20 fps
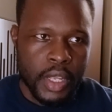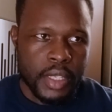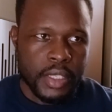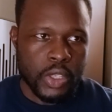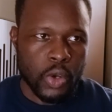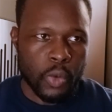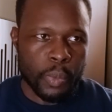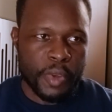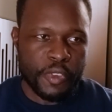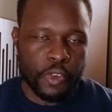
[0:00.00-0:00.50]

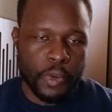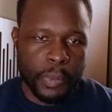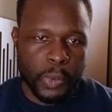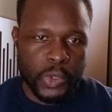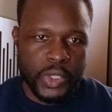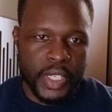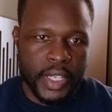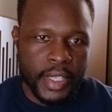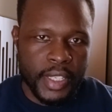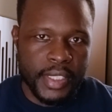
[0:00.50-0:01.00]
So before we
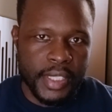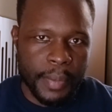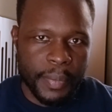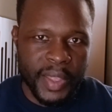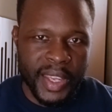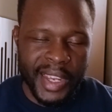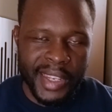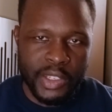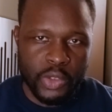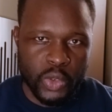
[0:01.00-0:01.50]
proceed, there's
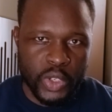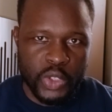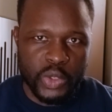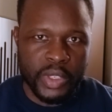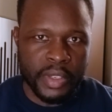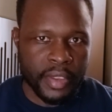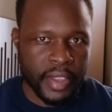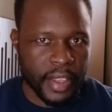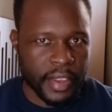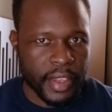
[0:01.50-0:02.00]
something I
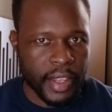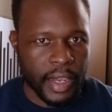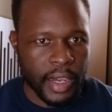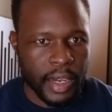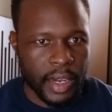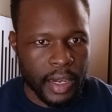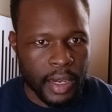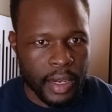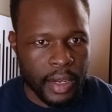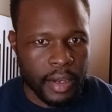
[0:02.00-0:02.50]
introduced in the
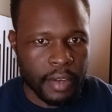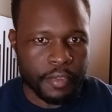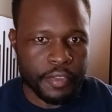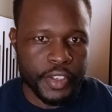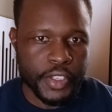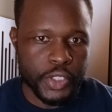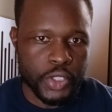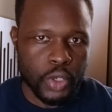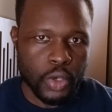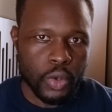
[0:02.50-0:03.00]
other
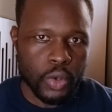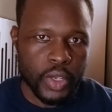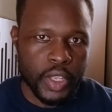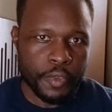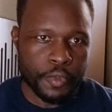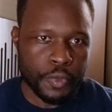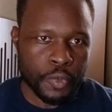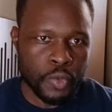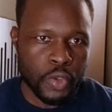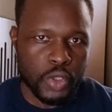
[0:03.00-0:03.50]
video.
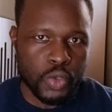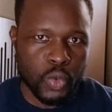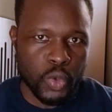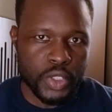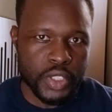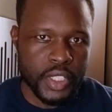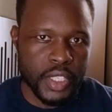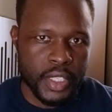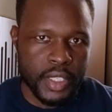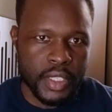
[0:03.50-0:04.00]
If you've not
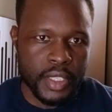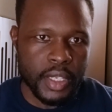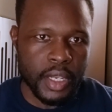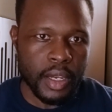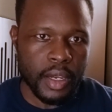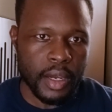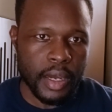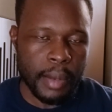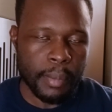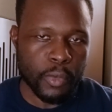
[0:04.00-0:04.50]
watched it,
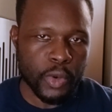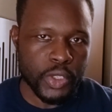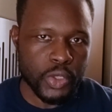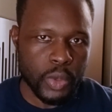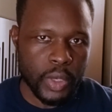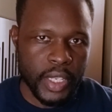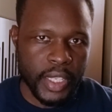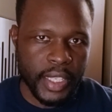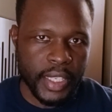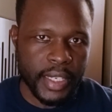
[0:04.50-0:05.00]
I'm going
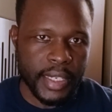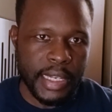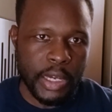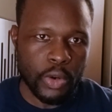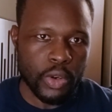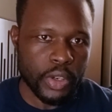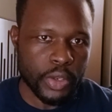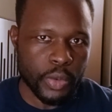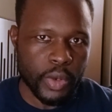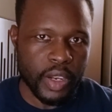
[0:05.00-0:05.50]
to link it
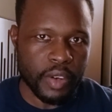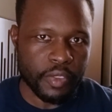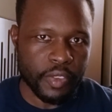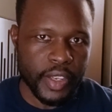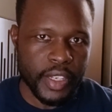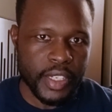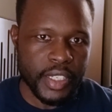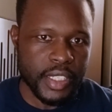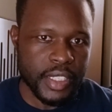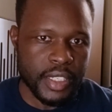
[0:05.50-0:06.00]
down. You can
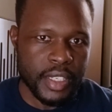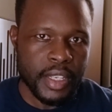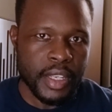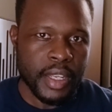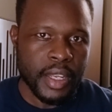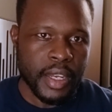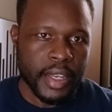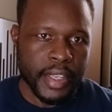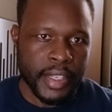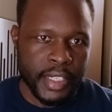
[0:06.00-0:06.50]
find it,
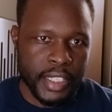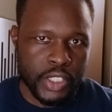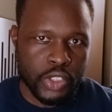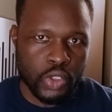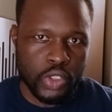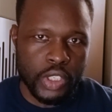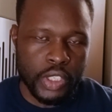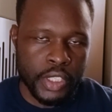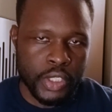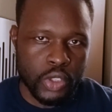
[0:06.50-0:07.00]
and
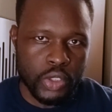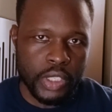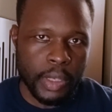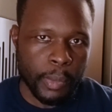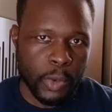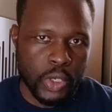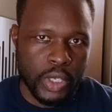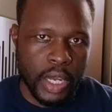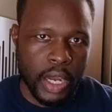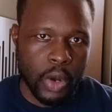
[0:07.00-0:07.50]
it talks
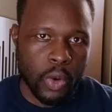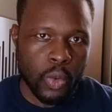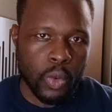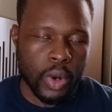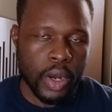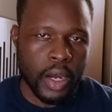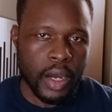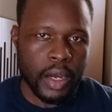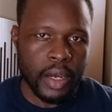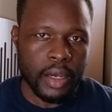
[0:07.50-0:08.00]
about
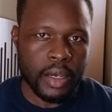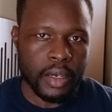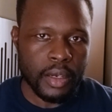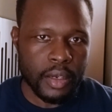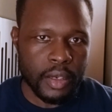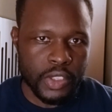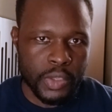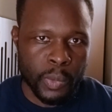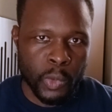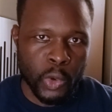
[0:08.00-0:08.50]
how
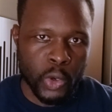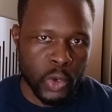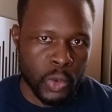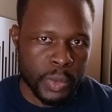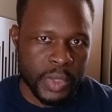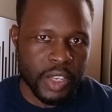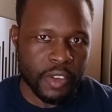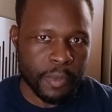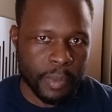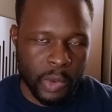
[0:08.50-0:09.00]
small
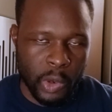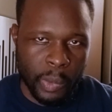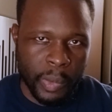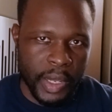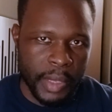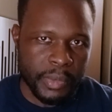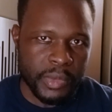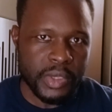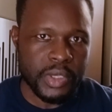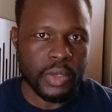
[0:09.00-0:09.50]
rooms have
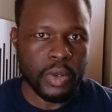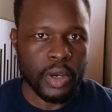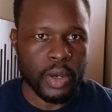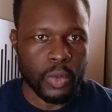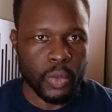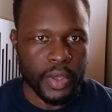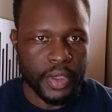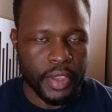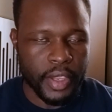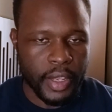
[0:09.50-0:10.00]
problems
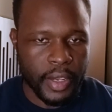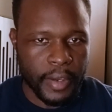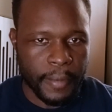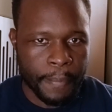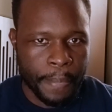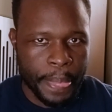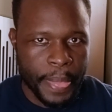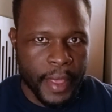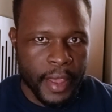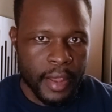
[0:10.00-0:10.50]
with
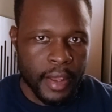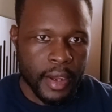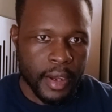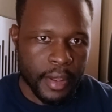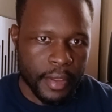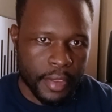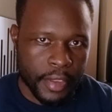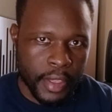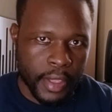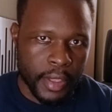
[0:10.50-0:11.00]

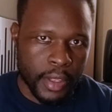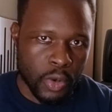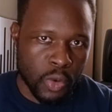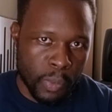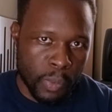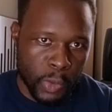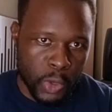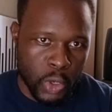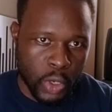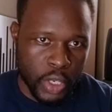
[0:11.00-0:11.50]
the
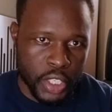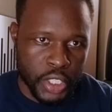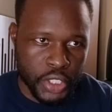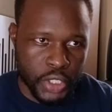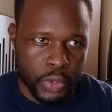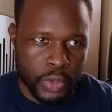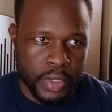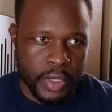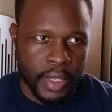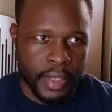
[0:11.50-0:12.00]
room model
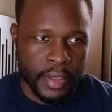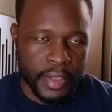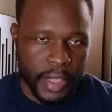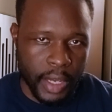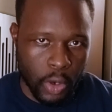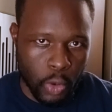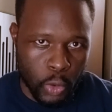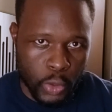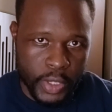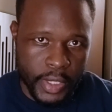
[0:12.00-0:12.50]
issues and
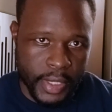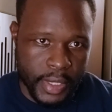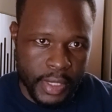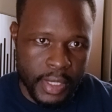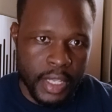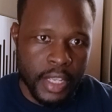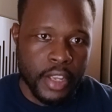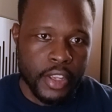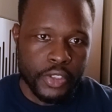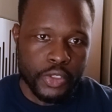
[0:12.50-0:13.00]
their
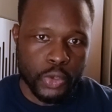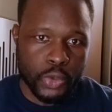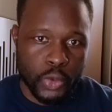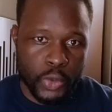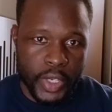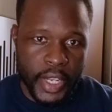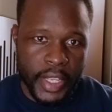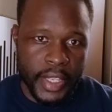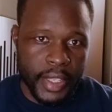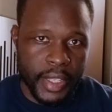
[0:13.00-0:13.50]
causes. So
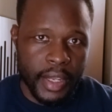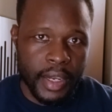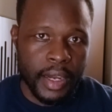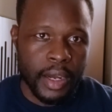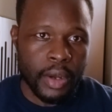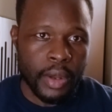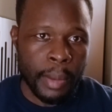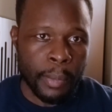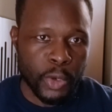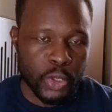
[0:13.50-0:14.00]
today
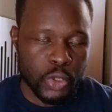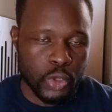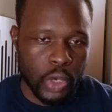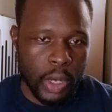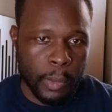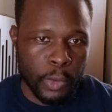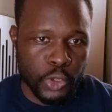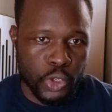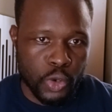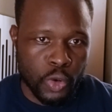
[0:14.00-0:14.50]
I'm going to talk
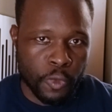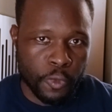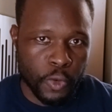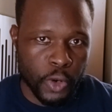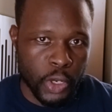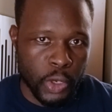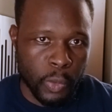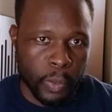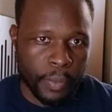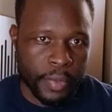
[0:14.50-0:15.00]
about room
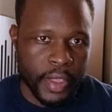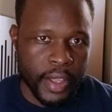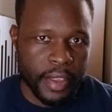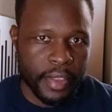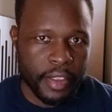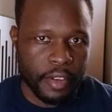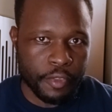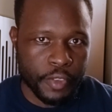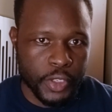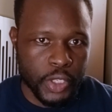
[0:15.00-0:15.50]
volume. The
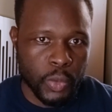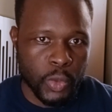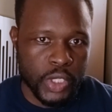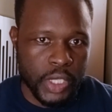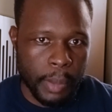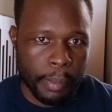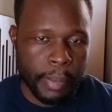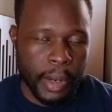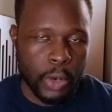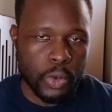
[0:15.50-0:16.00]
other video was
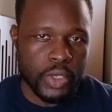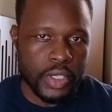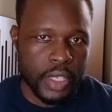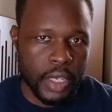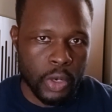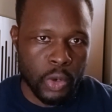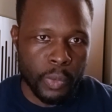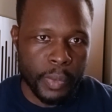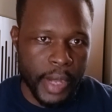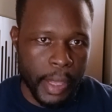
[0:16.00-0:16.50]

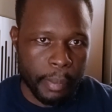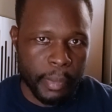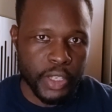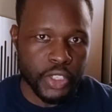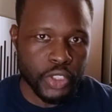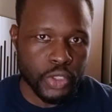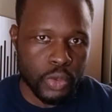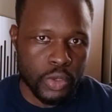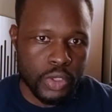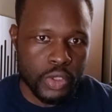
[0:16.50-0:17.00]
about room
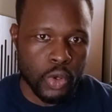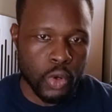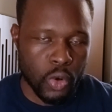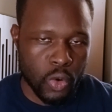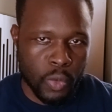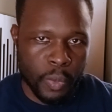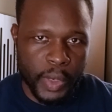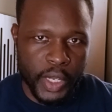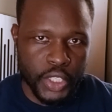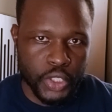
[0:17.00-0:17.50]
dimensions or
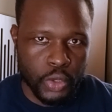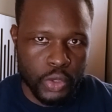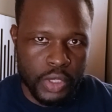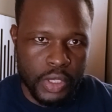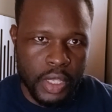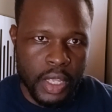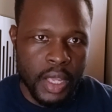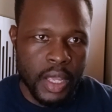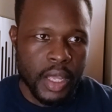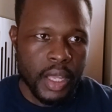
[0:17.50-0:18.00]
room
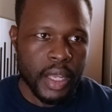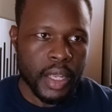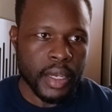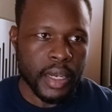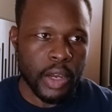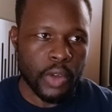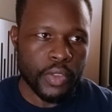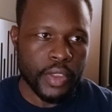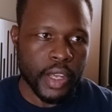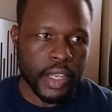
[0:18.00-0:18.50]
ratios and
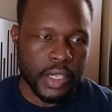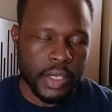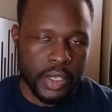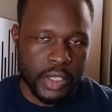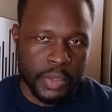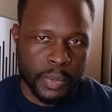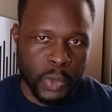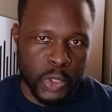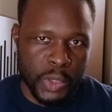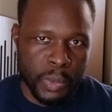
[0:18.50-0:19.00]
how they are
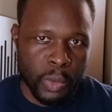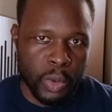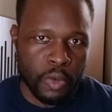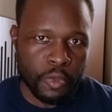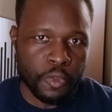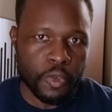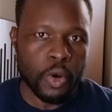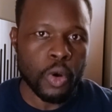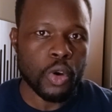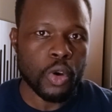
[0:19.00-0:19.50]
responsible
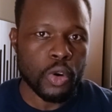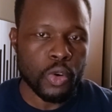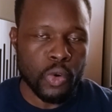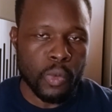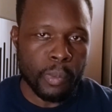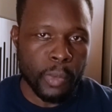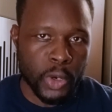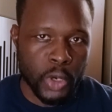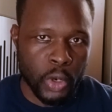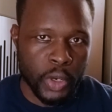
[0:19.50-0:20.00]
for
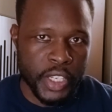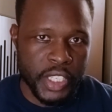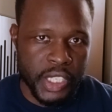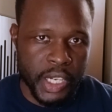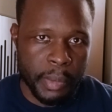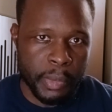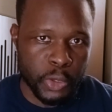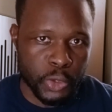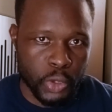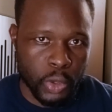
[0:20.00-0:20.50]
room model
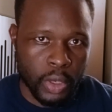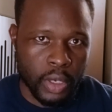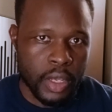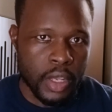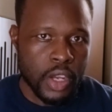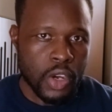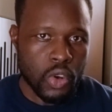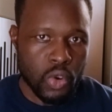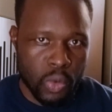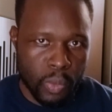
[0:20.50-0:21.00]
distribution.
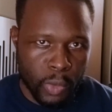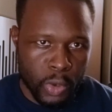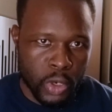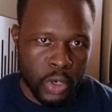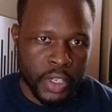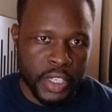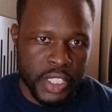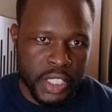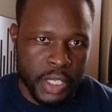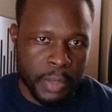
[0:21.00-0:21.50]
Room
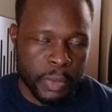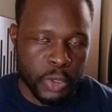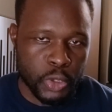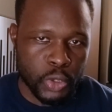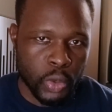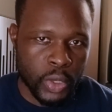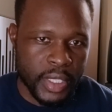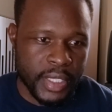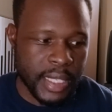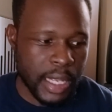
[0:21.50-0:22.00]
model
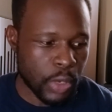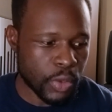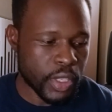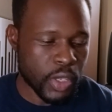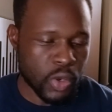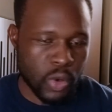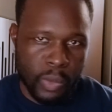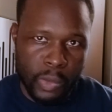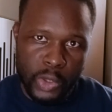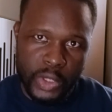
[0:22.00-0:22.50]
distribution is how
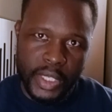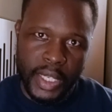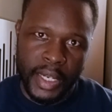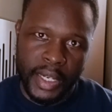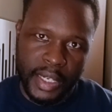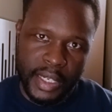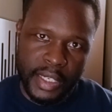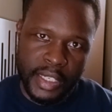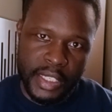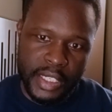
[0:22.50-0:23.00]
the room modes are
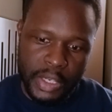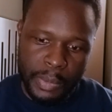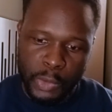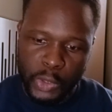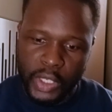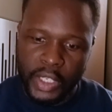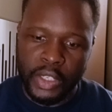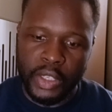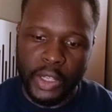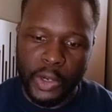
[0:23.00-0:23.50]
distributed
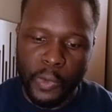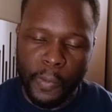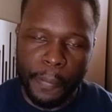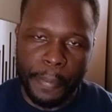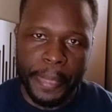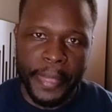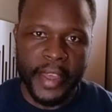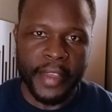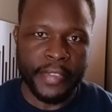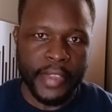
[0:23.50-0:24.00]
in the room
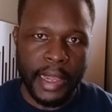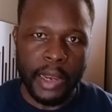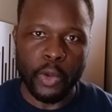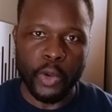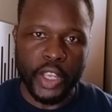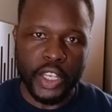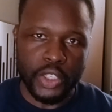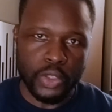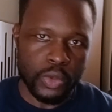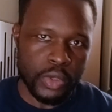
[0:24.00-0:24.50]
and their
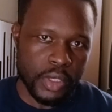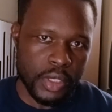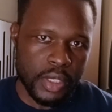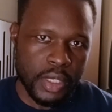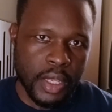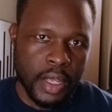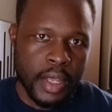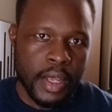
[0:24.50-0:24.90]
locations,